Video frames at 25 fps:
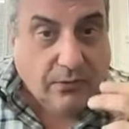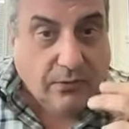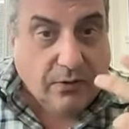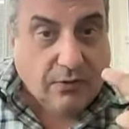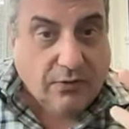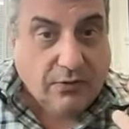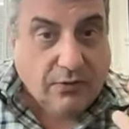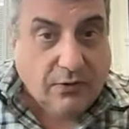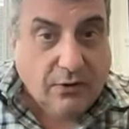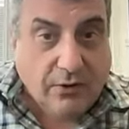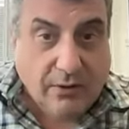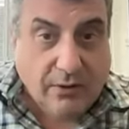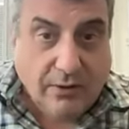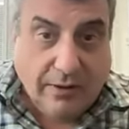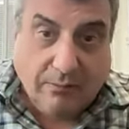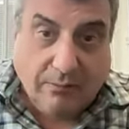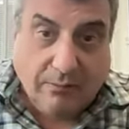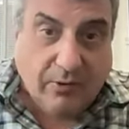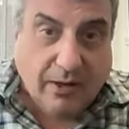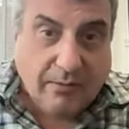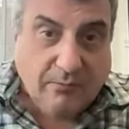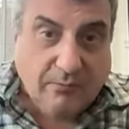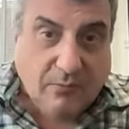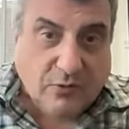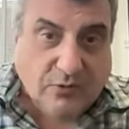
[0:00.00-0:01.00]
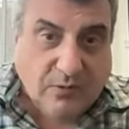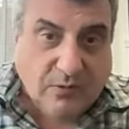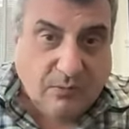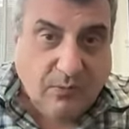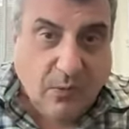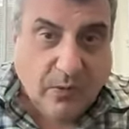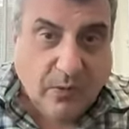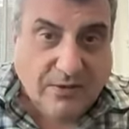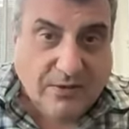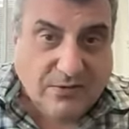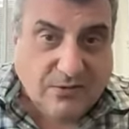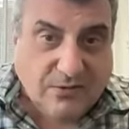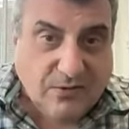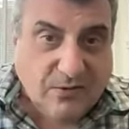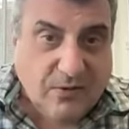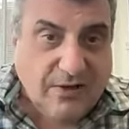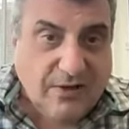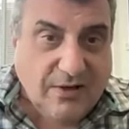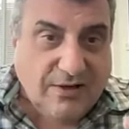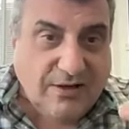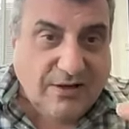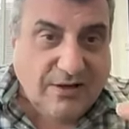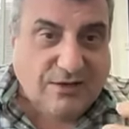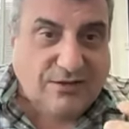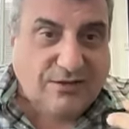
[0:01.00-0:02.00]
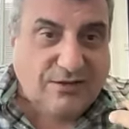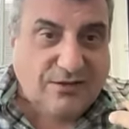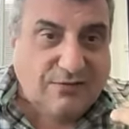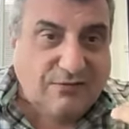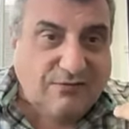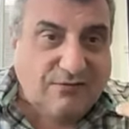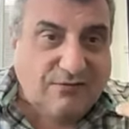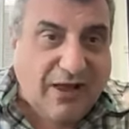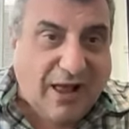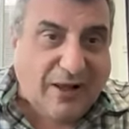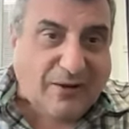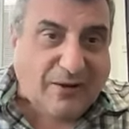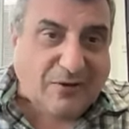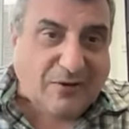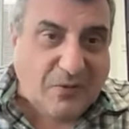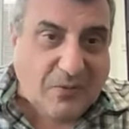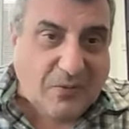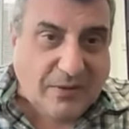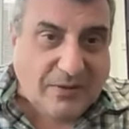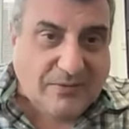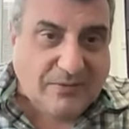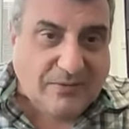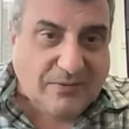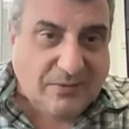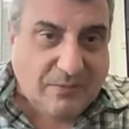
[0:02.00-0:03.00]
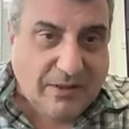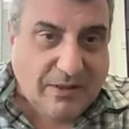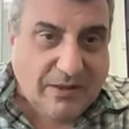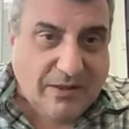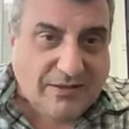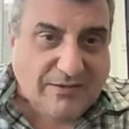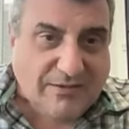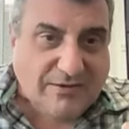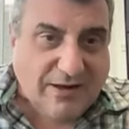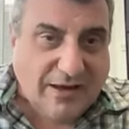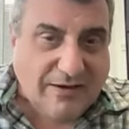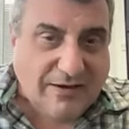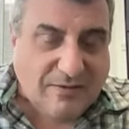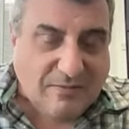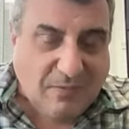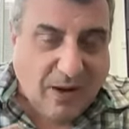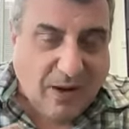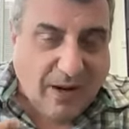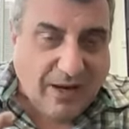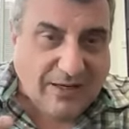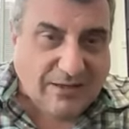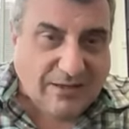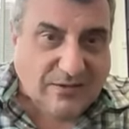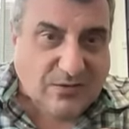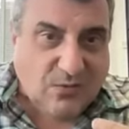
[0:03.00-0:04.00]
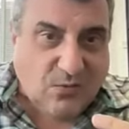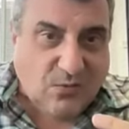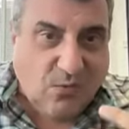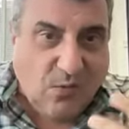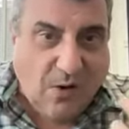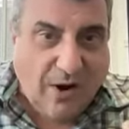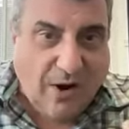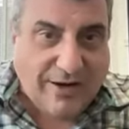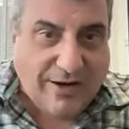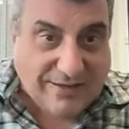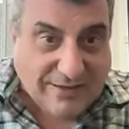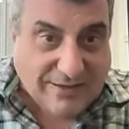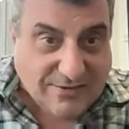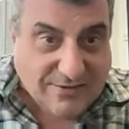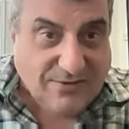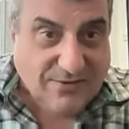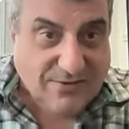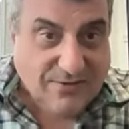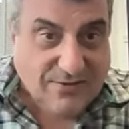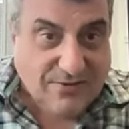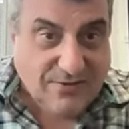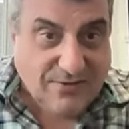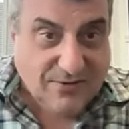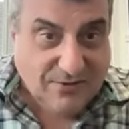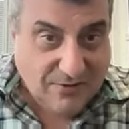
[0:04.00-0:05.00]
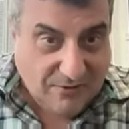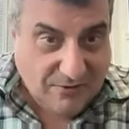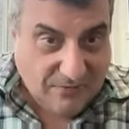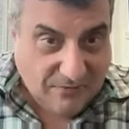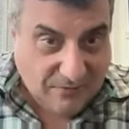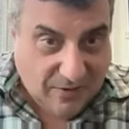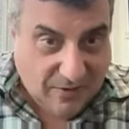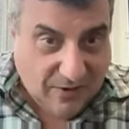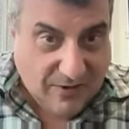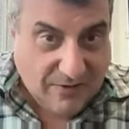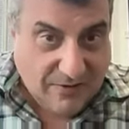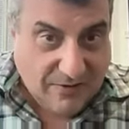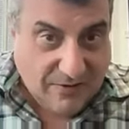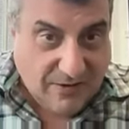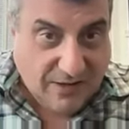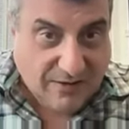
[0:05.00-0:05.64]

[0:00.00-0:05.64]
the third and probably most important issue is to value it, to be excited by it, to want it, right?